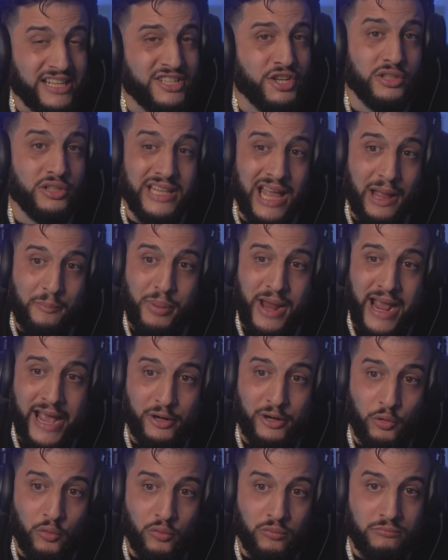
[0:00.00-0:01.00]
took that
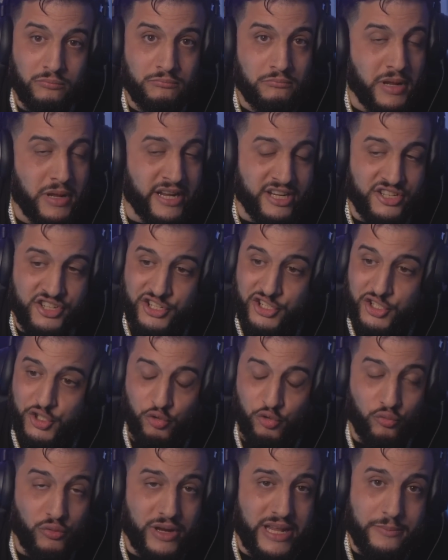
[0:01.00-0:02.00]
battle
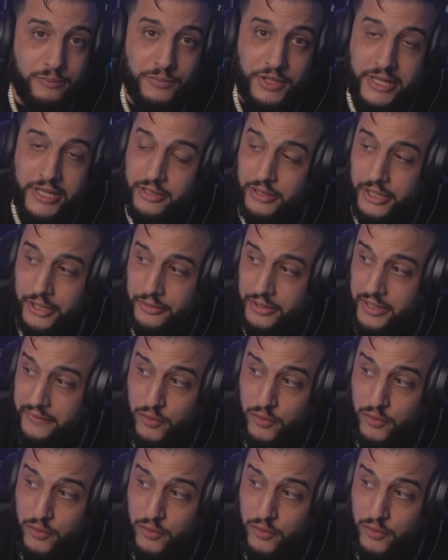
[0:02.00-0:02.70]
extremely clearly.